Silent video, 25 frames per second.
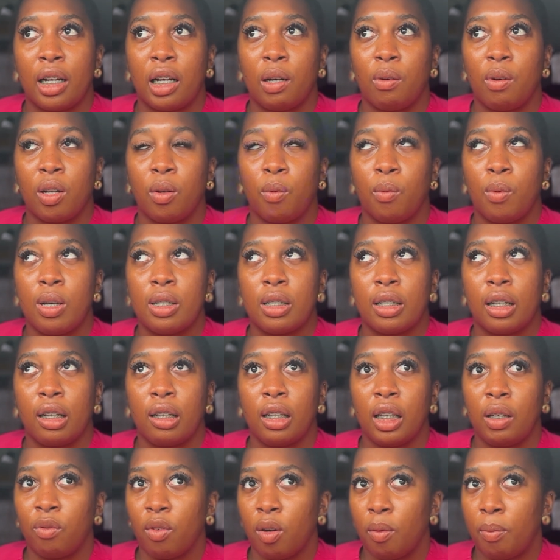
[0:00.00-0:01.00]
That one was a
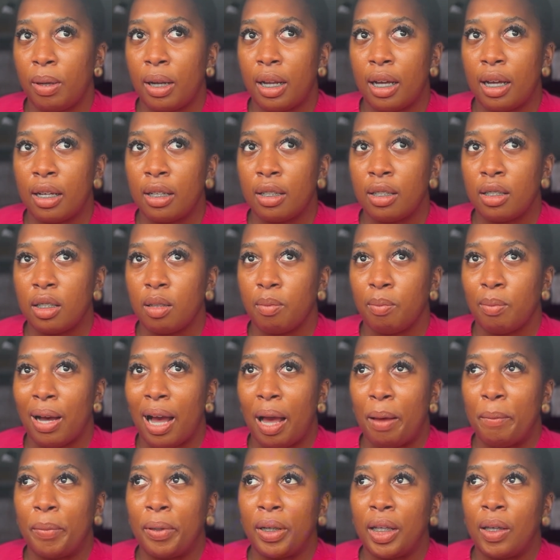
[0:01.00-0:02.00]
liver plant, but
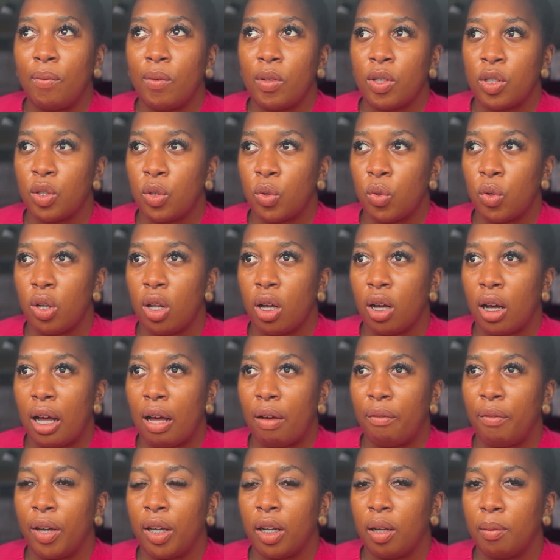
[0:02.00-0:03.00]
I believe it's no longer
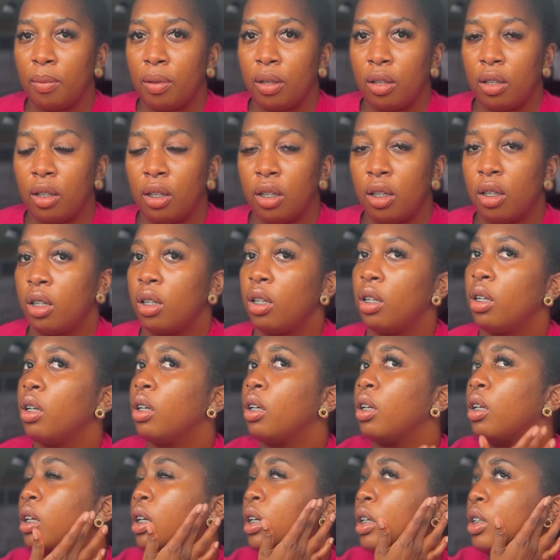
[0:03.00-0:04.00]
available
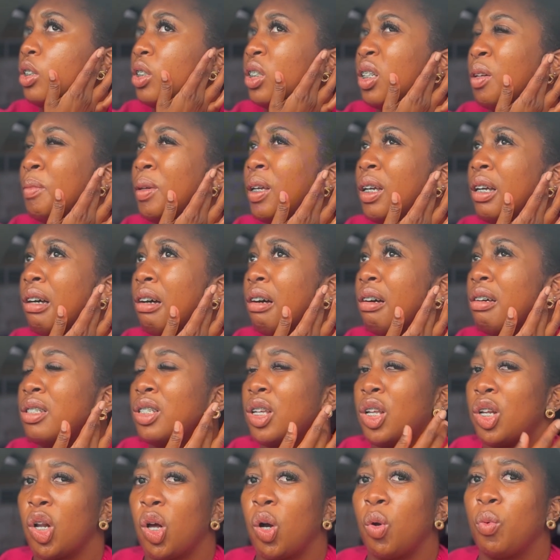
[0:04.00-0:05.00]
in Jamaica.
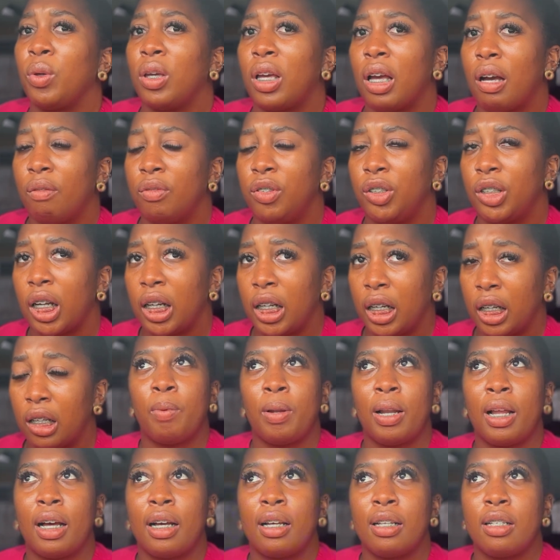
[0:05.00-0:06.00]
So now we have
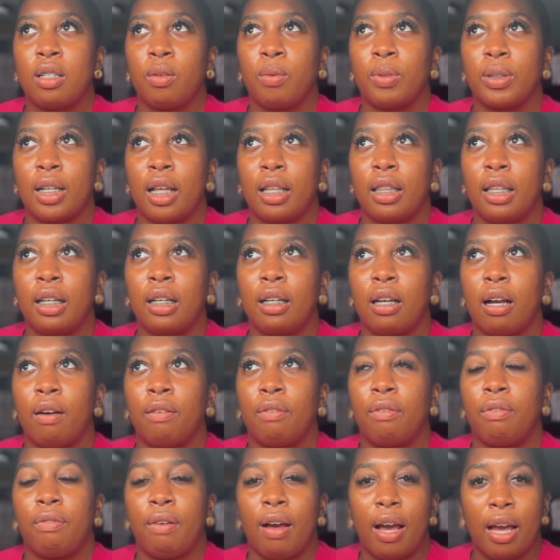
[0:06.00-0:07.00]
jadelle. Plant was I think
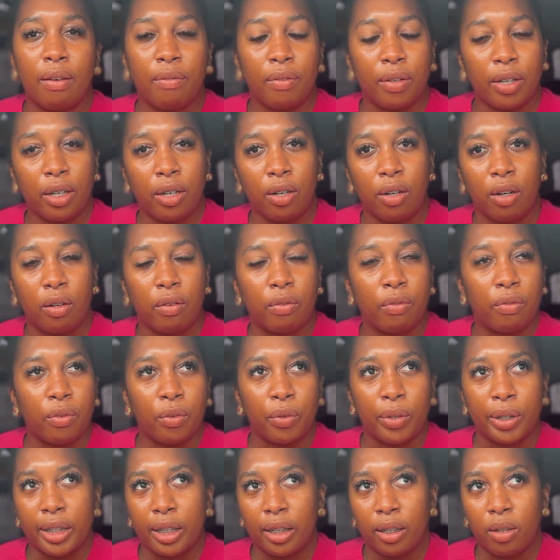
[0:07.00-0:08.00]
a 5-year or
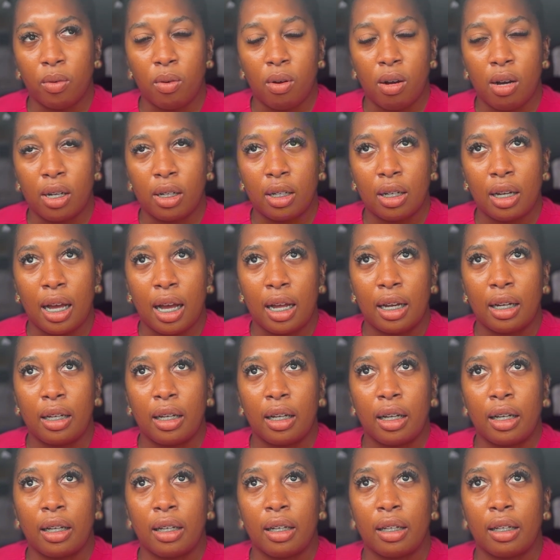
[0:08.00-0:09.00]
4-year one,
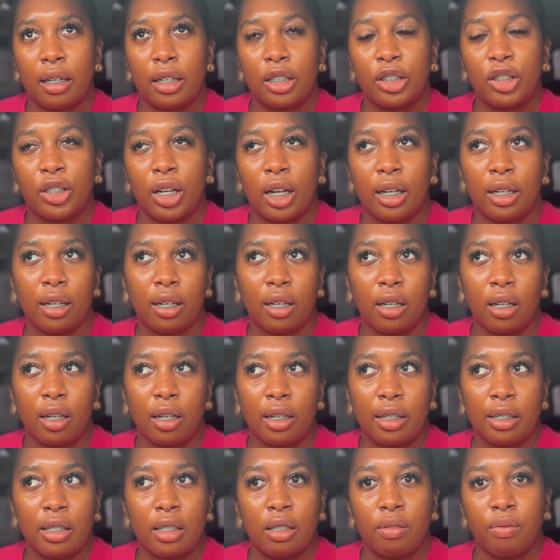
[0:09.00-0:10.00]
and then
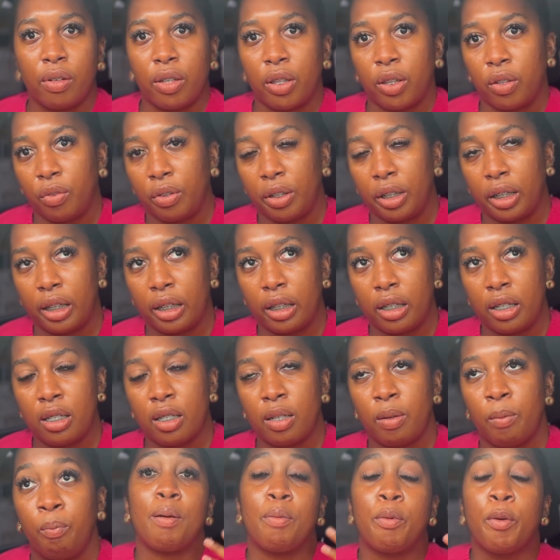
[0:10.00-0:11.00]
jadelle is for 3
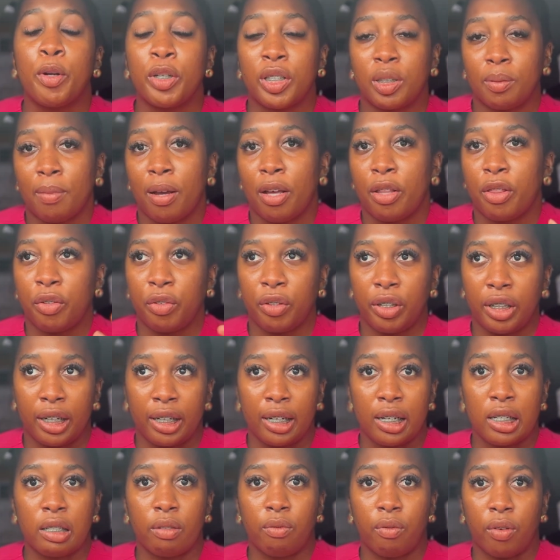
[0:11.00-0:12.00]
years. Approaching my 3
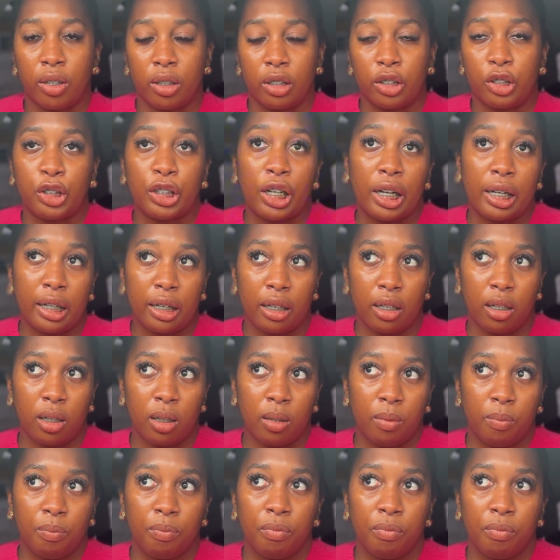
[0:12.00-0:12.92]
years for the jadelle.